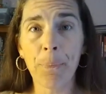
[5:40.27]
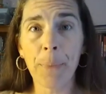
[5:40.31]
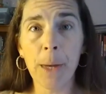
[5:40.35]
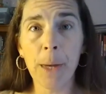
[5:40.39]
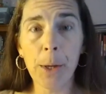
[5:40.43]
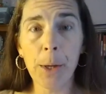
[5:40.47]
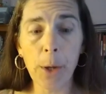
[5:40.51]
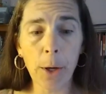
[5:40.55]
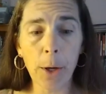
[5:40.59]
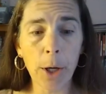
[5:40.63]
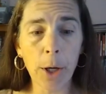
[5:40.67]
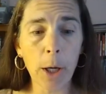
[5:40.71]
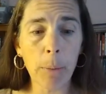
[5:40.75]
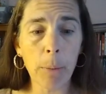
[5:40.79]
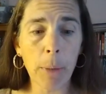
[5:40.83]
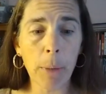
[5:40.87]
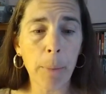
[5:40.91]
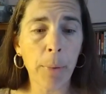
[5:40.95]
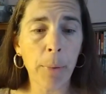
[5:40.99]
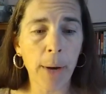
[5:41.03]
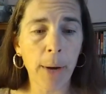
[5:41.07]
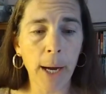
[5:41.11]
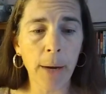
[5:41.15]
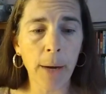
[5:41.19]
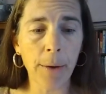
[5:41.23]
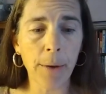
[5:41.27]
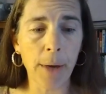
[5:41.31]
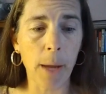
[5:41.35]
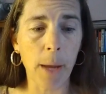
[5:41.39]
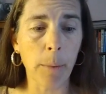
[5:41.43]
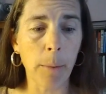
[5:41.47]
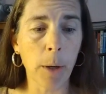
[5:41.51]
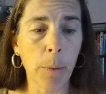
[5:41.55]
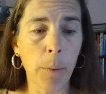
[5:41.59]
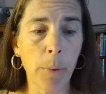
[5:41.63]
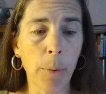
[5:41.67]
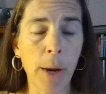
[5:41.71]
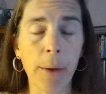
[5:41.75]
So you can be praying for them.
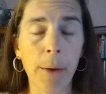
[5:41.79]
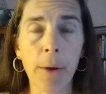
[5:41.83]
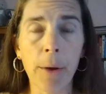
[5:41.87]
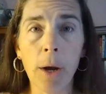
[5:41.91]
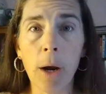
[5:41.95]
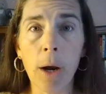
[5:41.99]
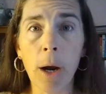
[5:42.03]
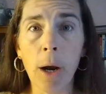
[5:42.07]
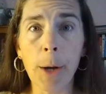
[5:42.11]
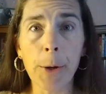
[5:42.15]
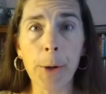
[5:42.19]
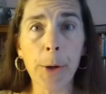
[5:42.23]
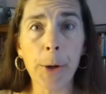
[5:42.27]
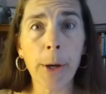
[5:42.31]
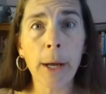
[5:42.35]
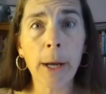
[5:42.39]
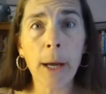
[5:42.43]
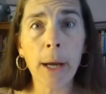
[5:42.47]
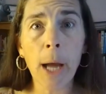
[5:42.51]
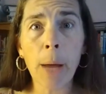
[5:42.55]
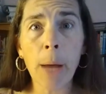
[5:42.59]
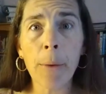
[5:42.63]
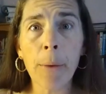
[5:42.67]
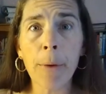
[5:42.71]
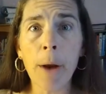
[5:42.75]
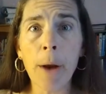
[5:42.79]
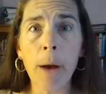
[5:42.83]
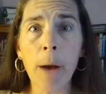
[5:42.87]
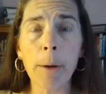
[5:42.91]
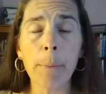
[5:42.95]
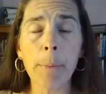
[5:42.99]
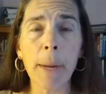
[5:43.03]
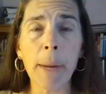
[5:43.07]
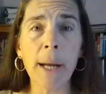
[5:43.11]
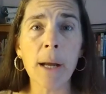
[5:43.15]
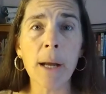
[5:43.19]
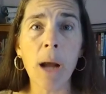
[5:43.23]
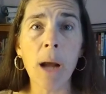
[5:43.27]
You can pray for their hearts. You can get involved
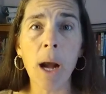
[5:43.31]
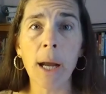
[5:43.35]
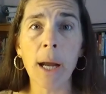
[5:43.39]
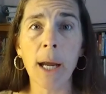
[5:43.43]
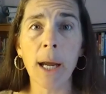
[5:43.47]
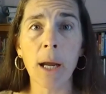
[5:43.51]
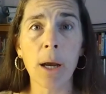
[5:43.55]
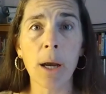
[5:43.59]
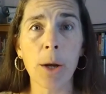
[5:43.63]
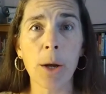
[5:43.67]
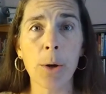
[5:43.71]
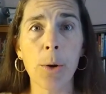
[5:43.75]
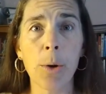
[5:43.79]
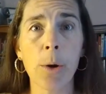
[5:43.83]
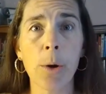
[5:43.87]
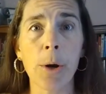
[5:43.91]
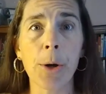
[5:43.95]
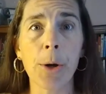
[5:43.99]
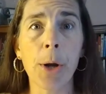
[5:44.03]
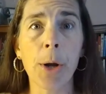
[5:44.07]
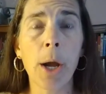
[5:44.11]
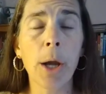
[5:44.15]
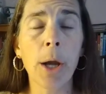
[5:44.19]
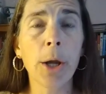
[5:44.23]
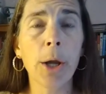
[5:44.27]
by knocking on doors.